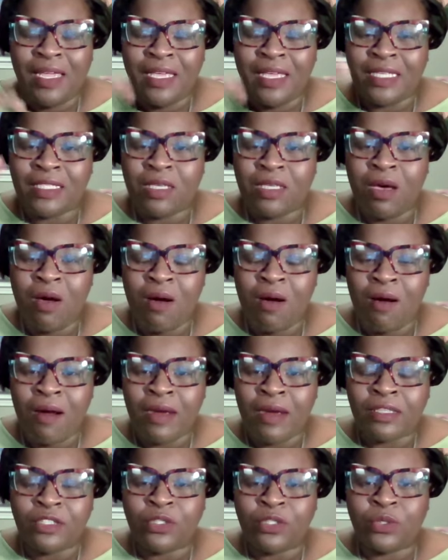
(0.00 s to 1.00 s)
It's
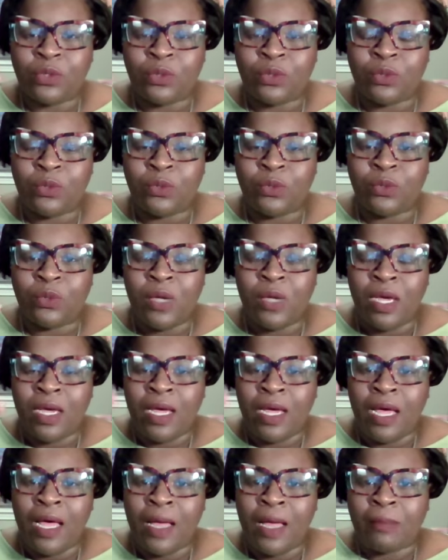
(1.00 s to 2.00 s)
hard to
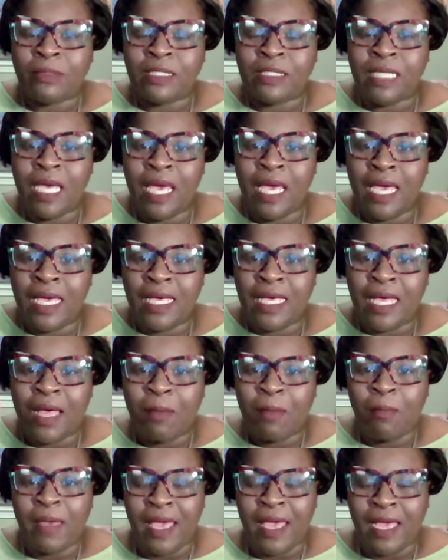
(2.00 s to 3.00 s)
take
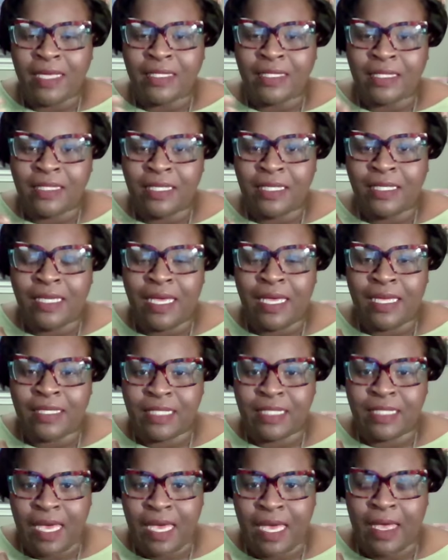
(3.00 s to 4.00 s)
a back seat
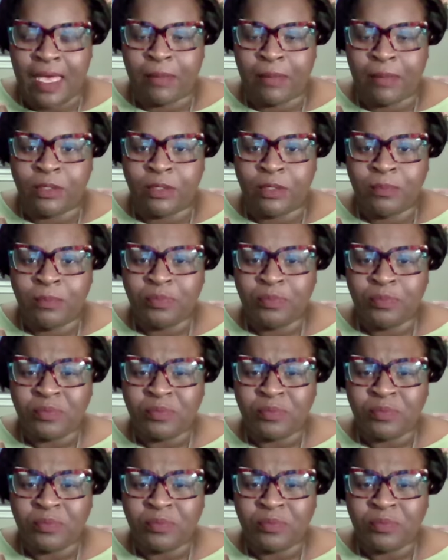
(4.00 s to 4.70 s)
at times